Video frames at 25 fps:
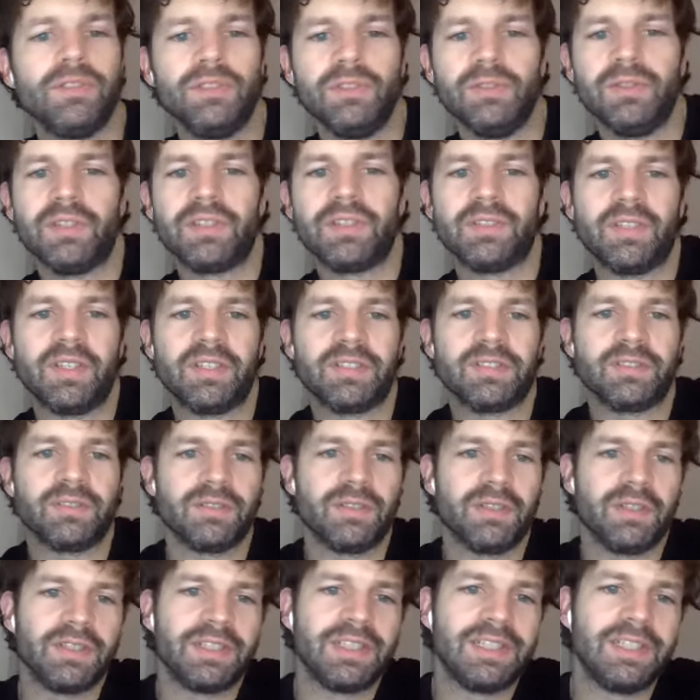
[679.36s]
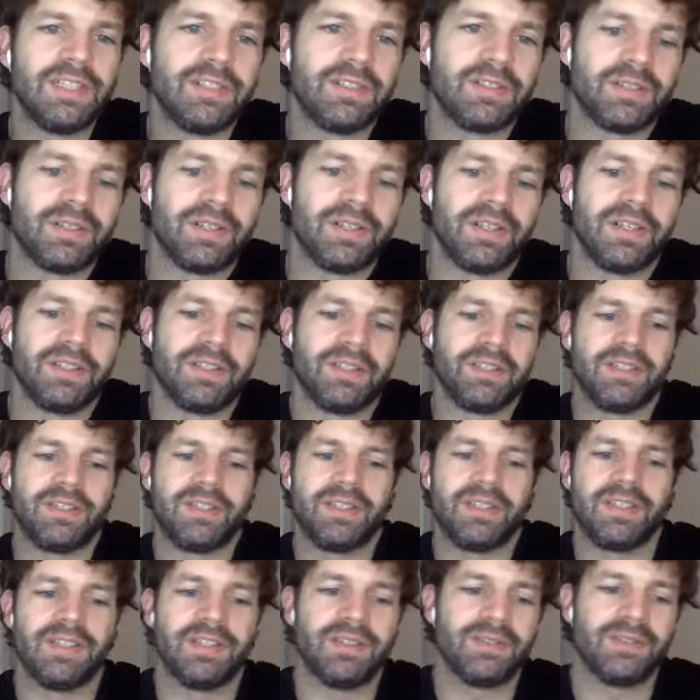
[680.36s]
do you, as a leader
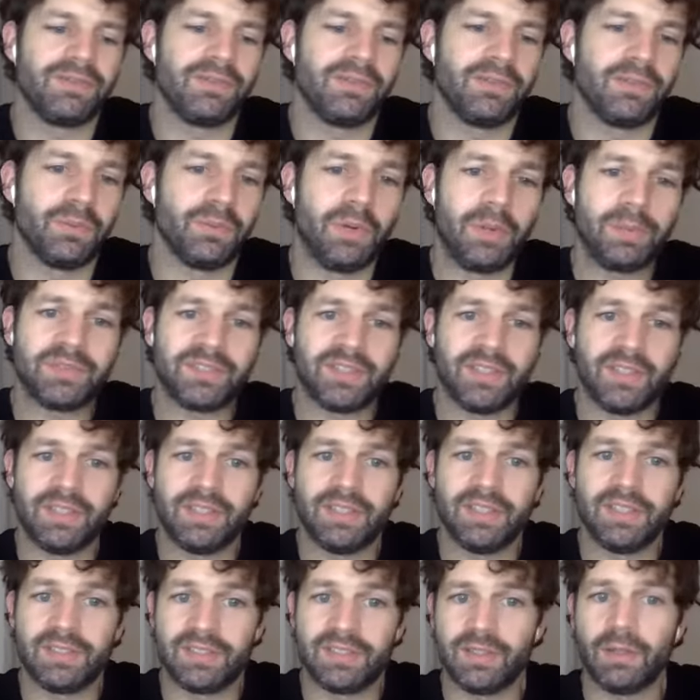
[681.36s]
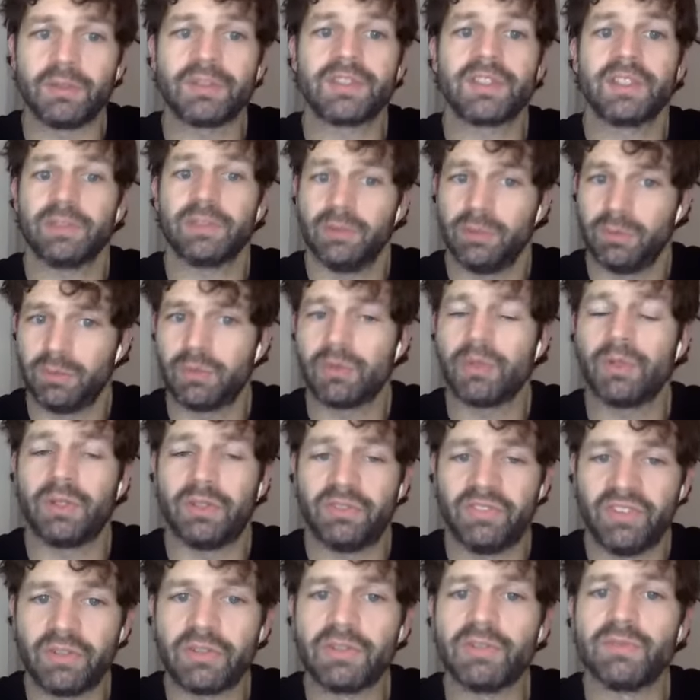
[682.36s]
in for the website, and it sounds like you're
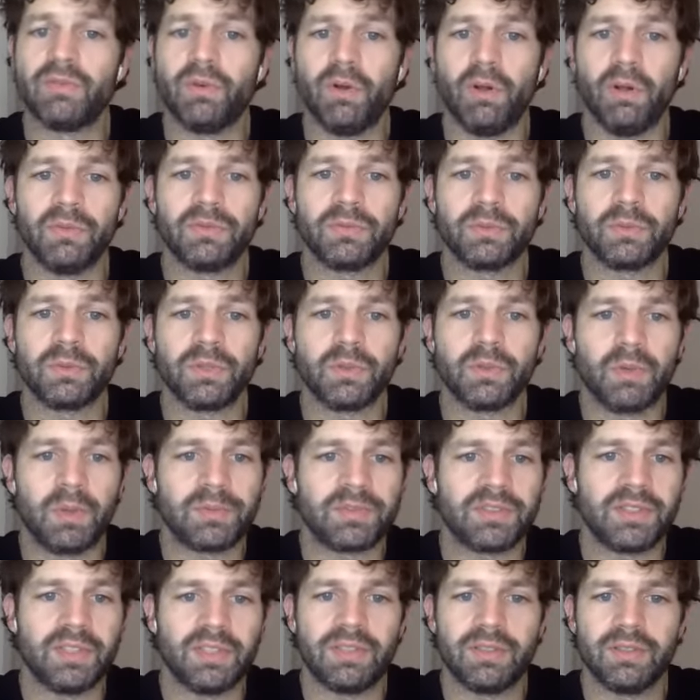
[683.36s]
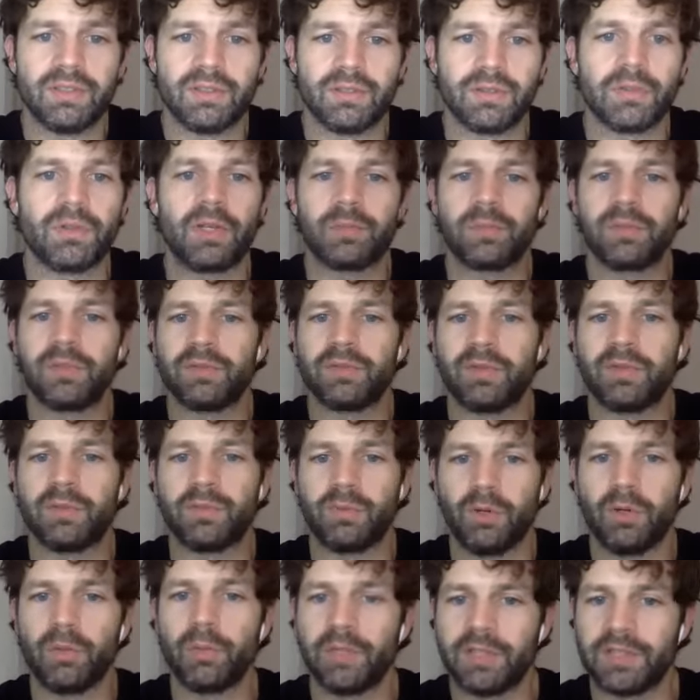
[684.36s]
very involved with the website, and correct me if I'm
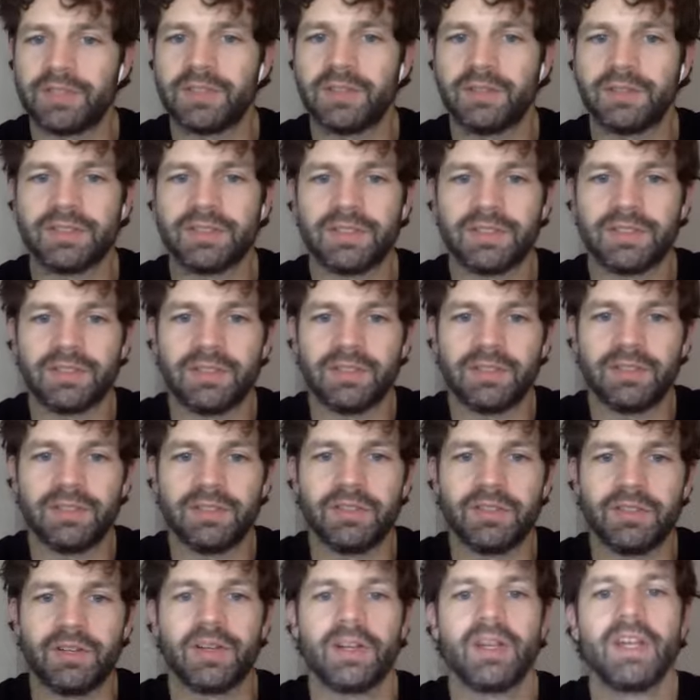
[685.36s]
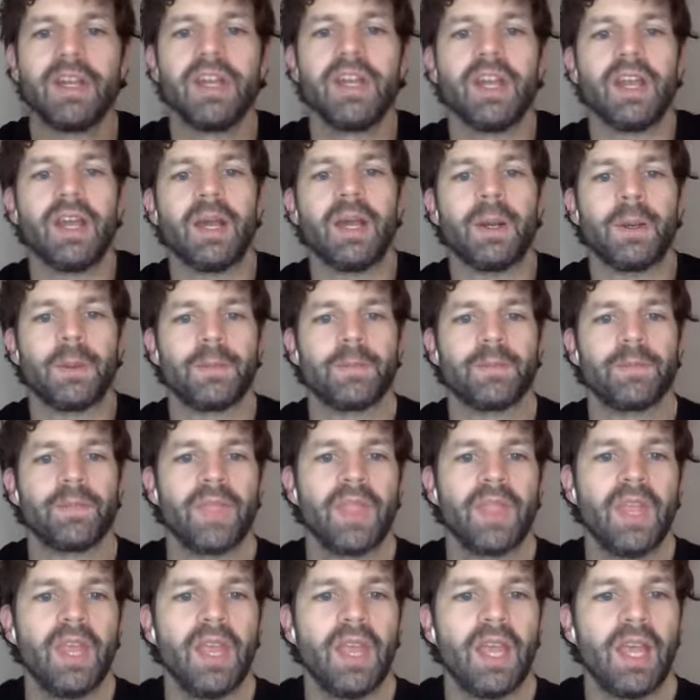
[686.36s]
wrong, but it sounds like you are.
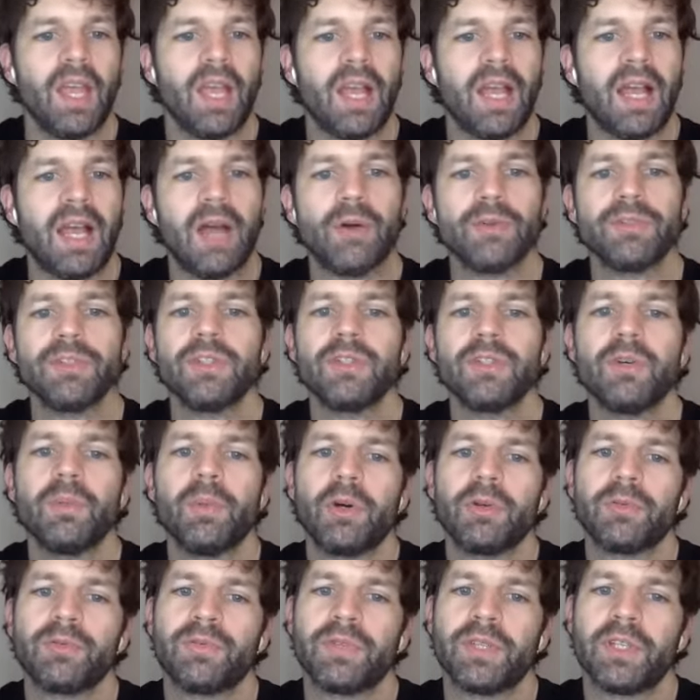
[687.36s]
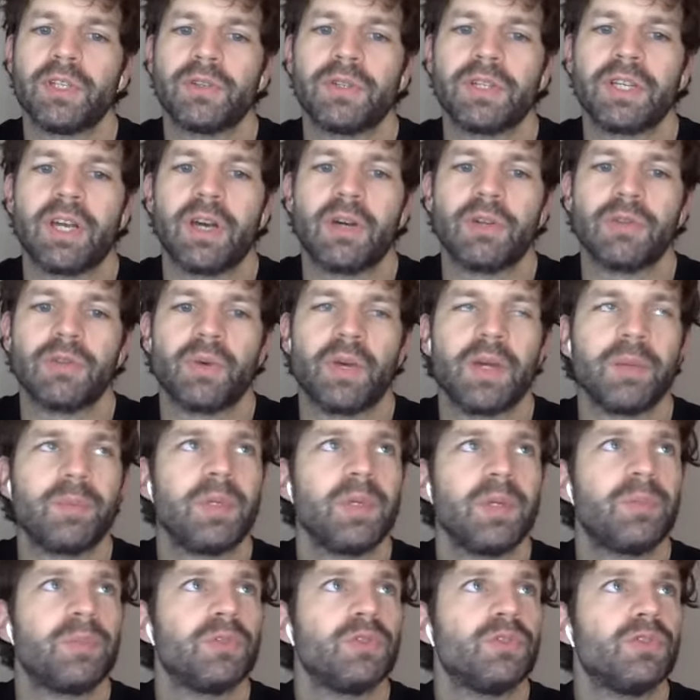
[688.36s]
How do you go about figuring out why
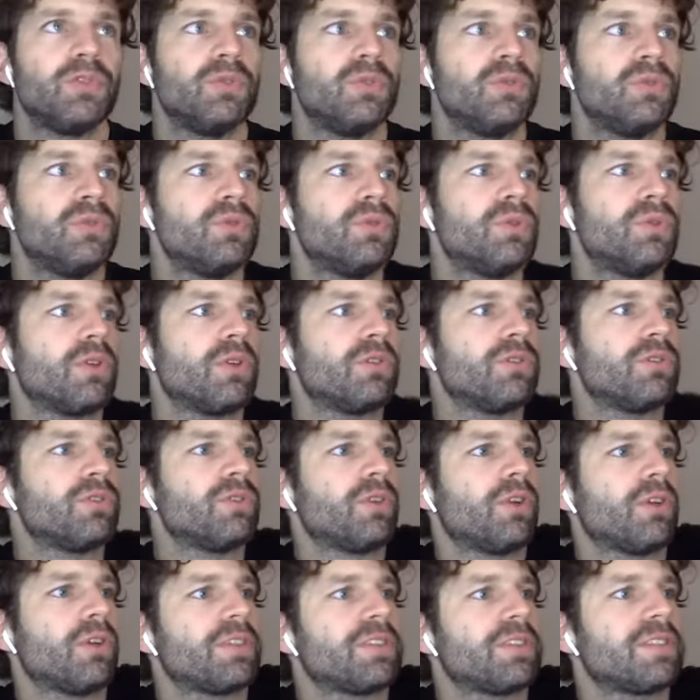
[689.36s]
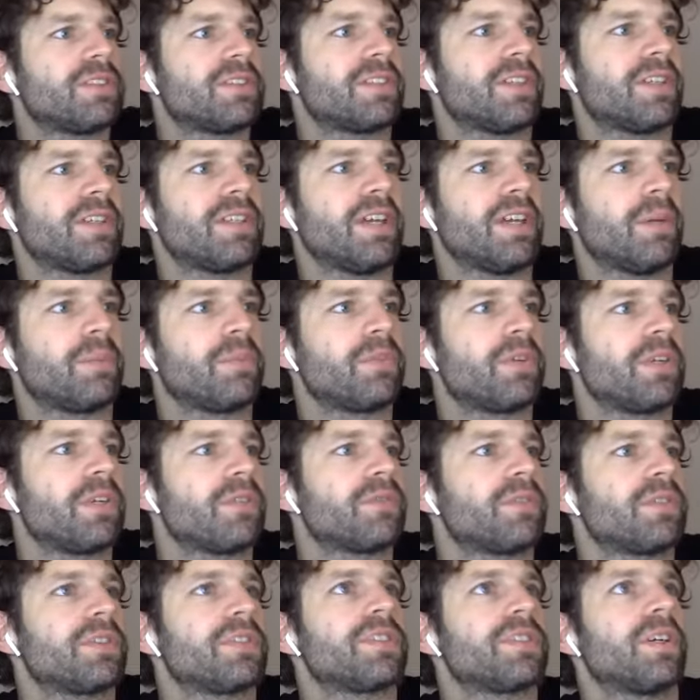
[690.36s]
people do or do not sign up, right?
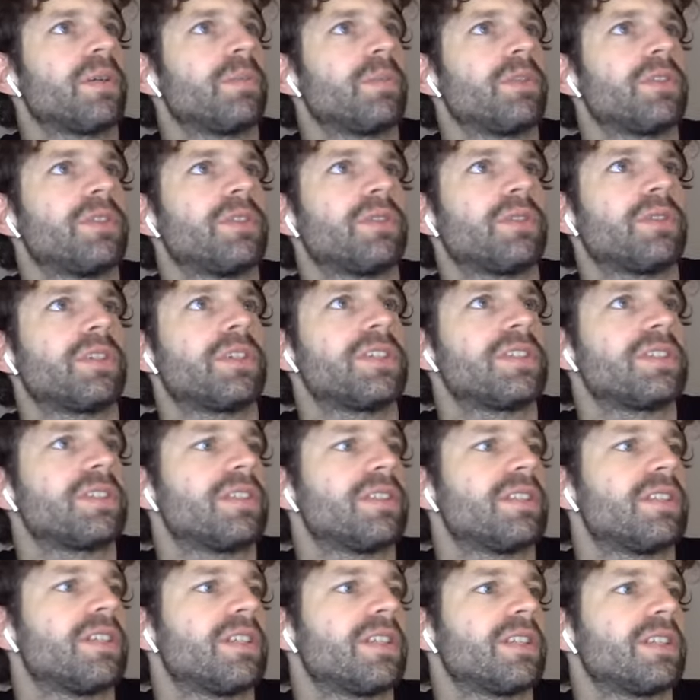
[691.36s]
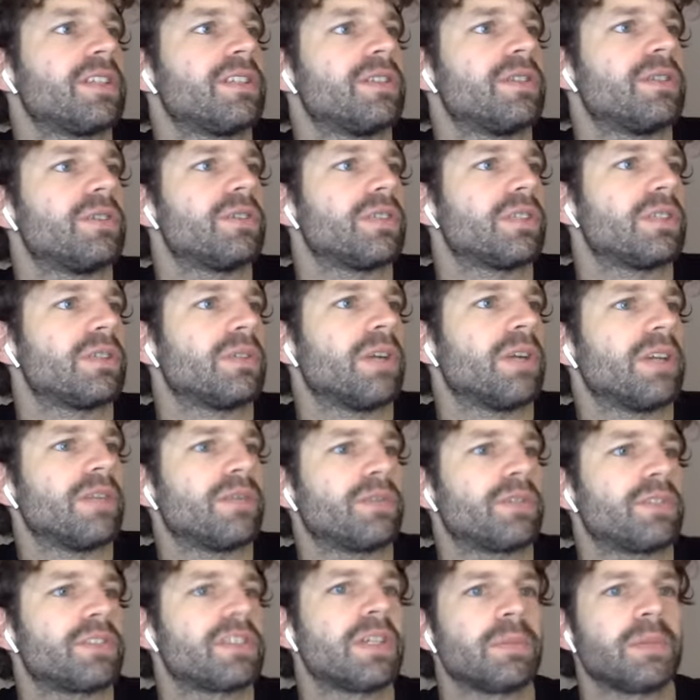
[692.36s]
For example, in your case, they can, go ahead,
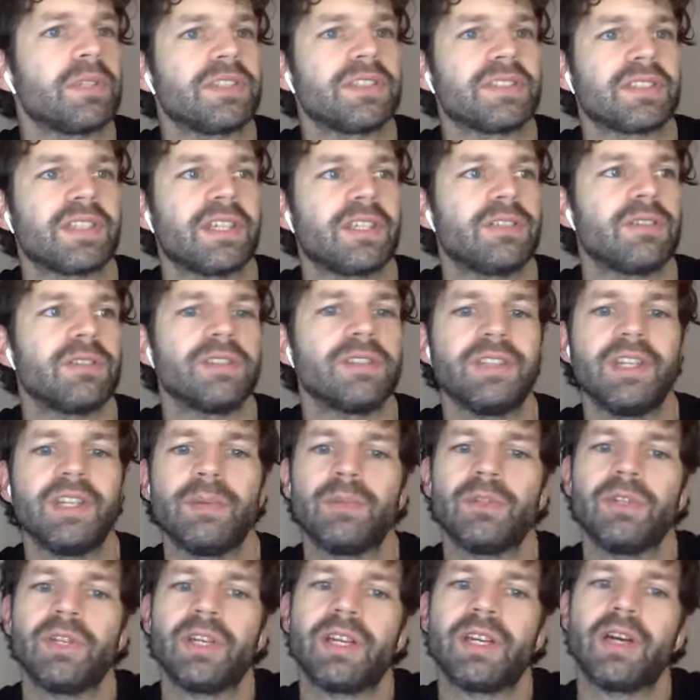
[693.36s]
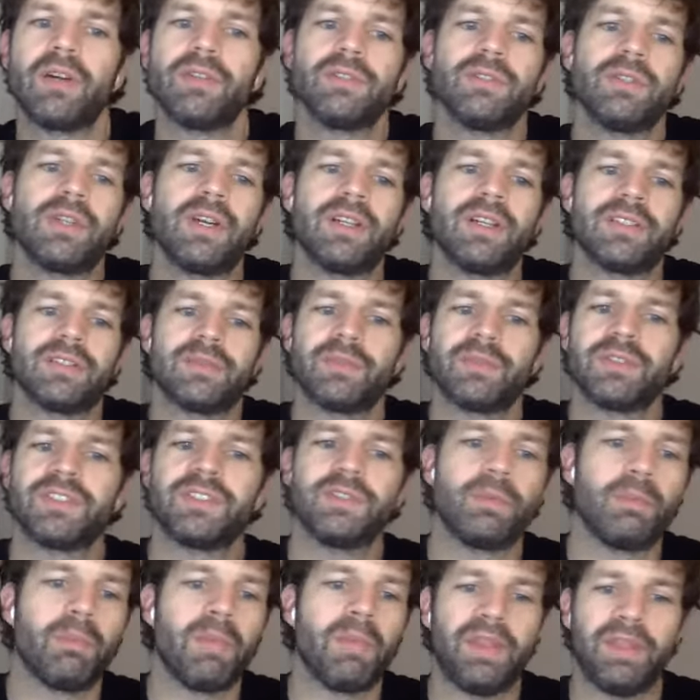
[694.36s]
for example, and schedule a demo. Like, how do you guys, what's
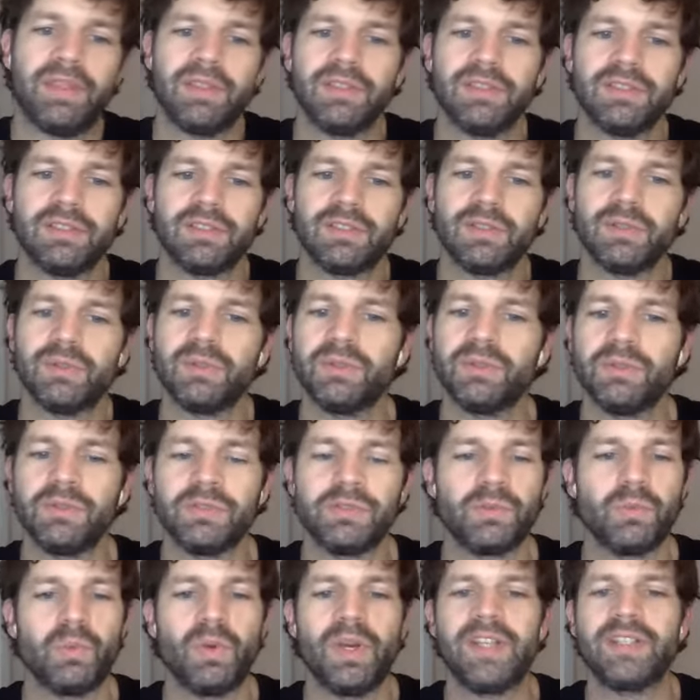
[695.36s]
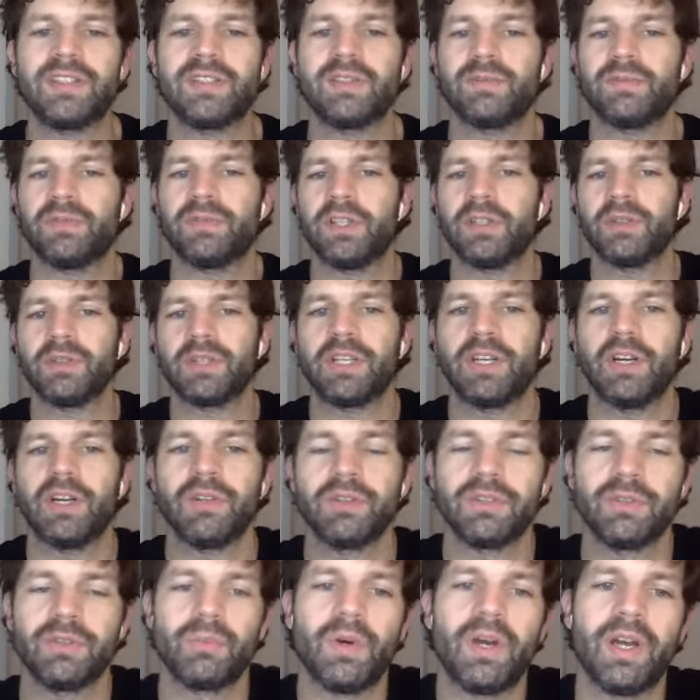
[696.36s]
your method, tools, ways of figuring
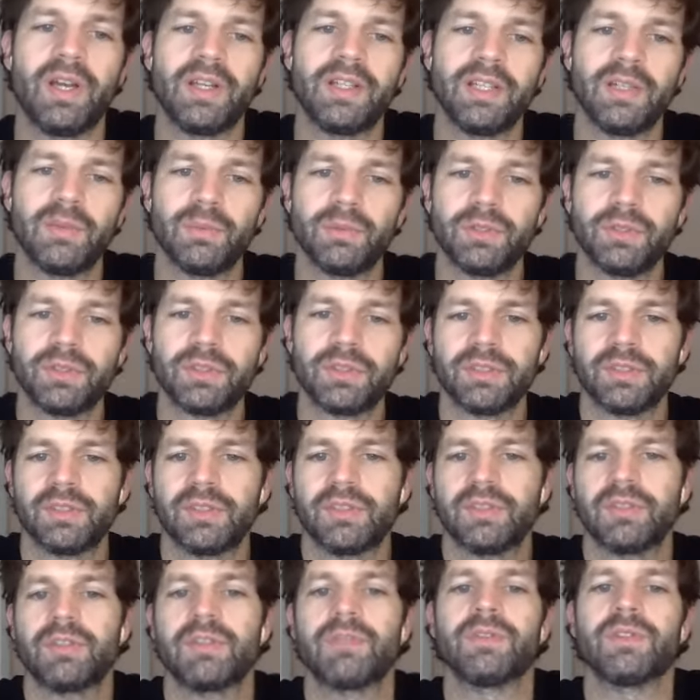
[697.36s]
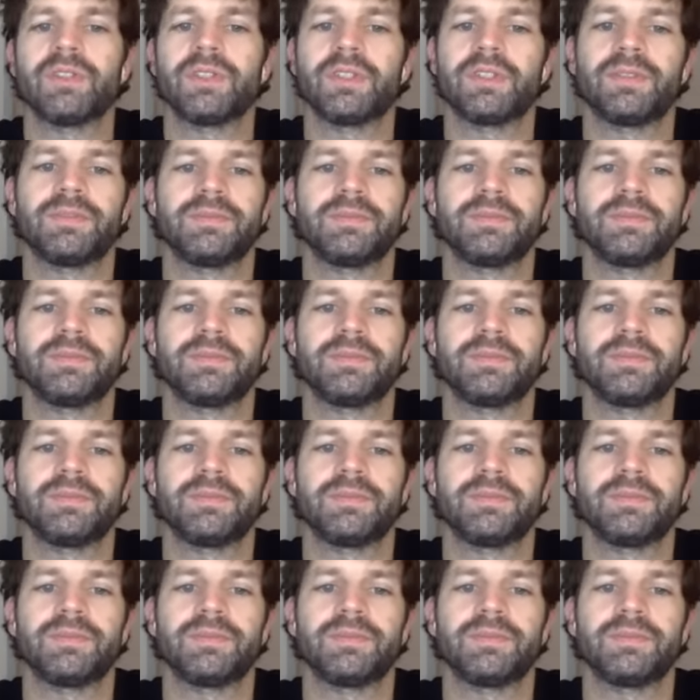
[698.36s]
out why they wouldn't convert?